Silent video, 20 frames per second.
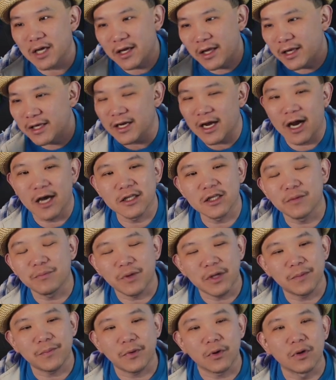any other
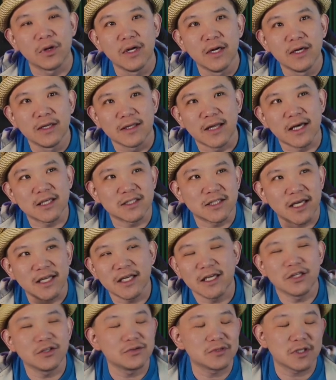people that's
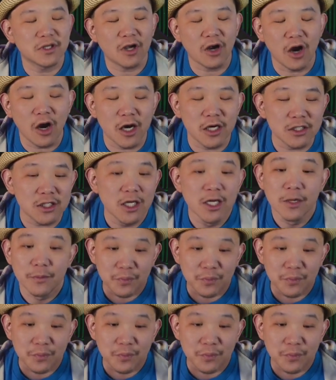getting into cigars,